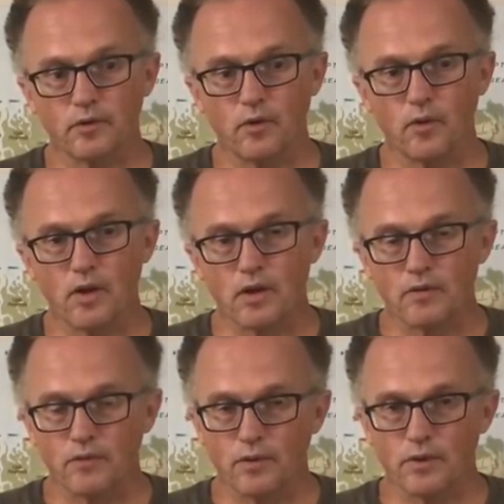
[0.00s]
So
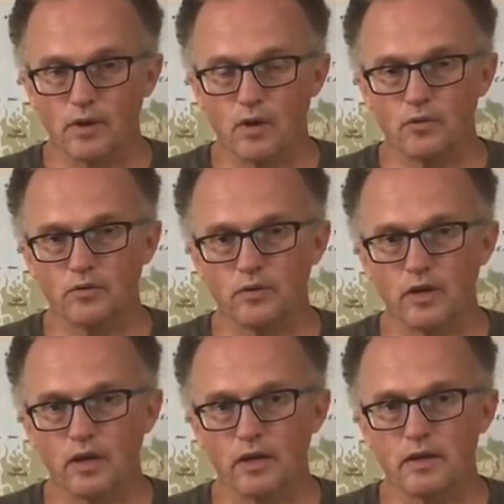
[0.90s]
if you're on a
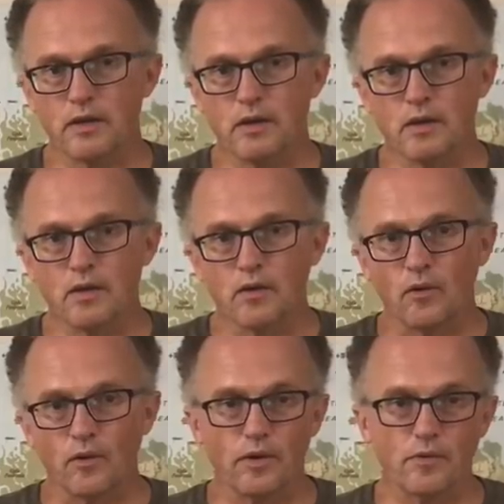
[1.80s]
coastline,
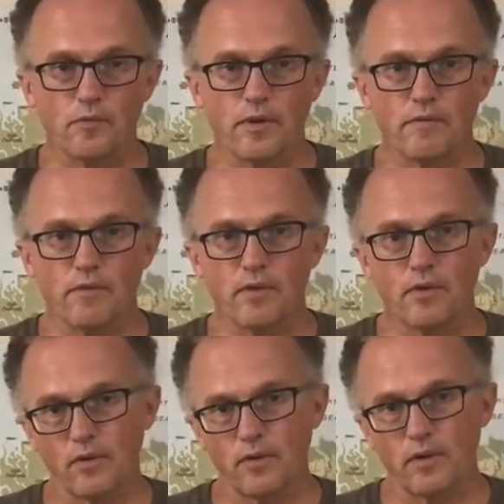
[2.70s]
or on a
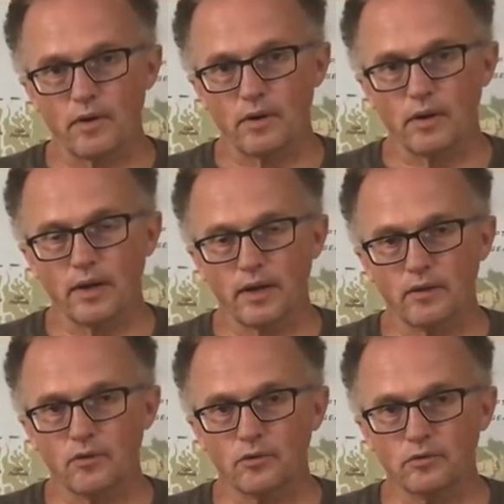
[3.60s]
river or on a
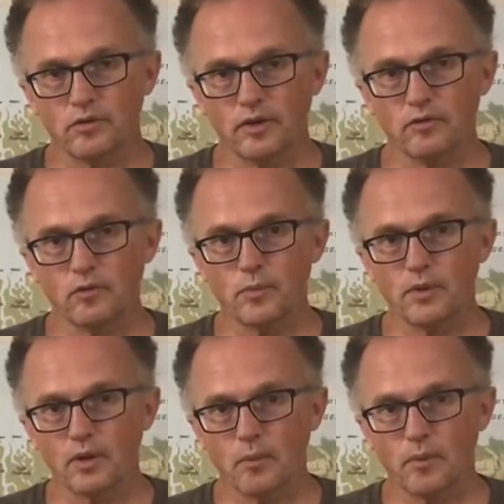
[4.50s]
lake, those things are
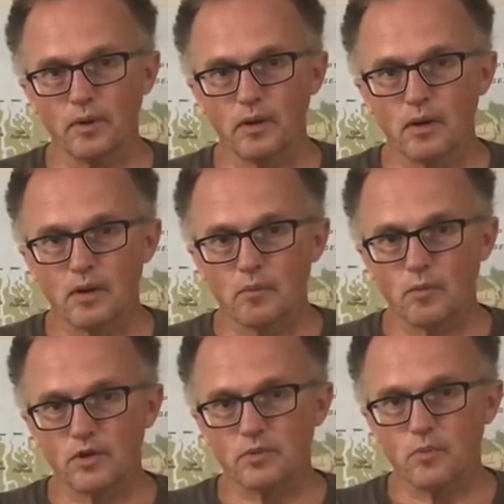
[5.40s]
becoming
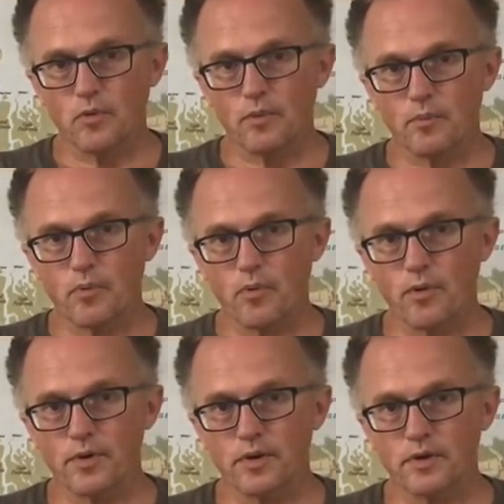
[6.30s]
much more
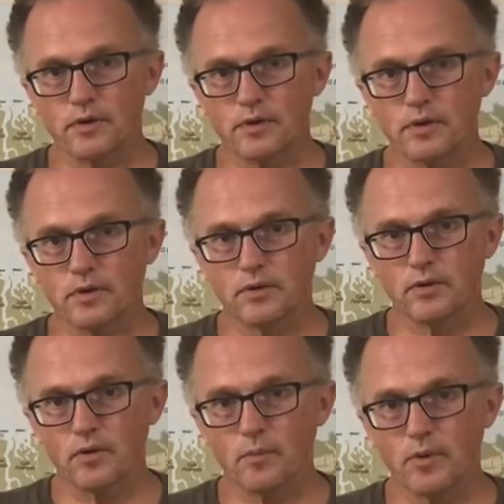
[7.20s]
important to
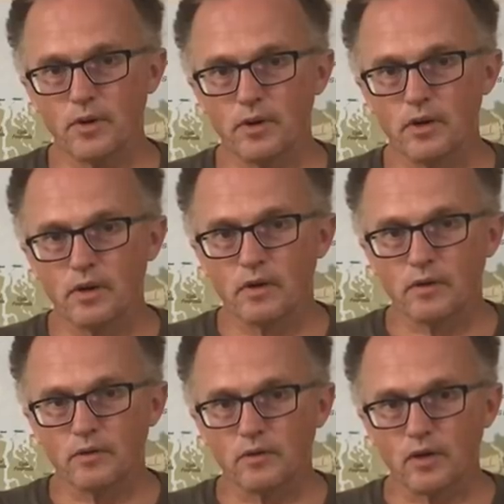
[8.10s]
determine
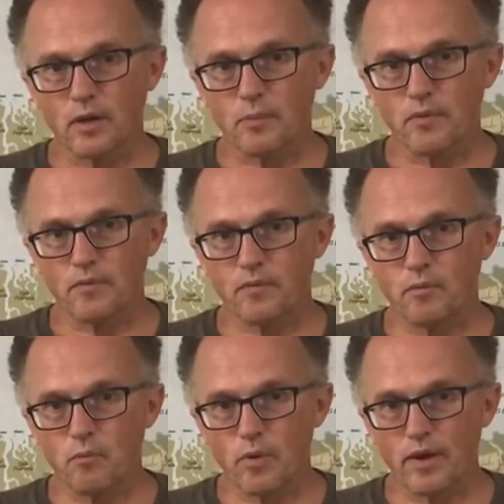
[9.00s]
the type of
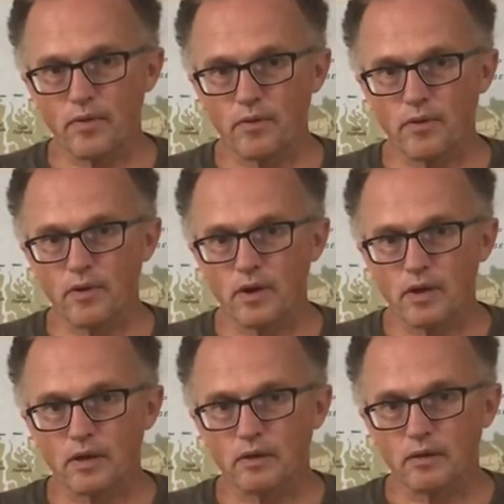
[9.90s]
weather
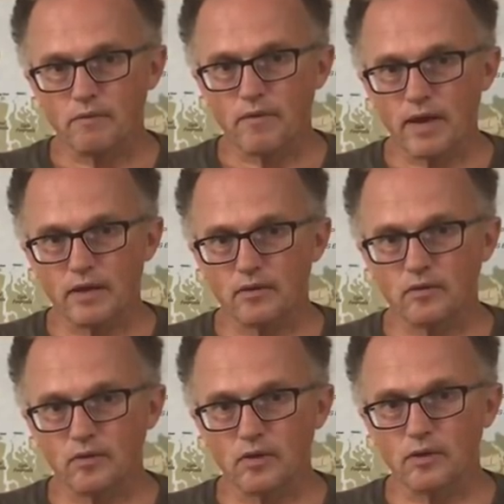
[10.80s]

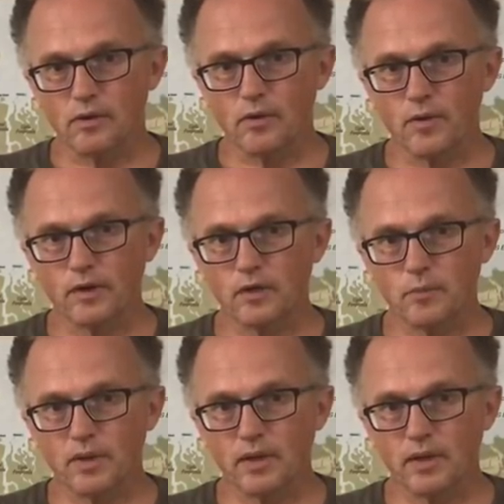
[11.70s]
events that you're going to be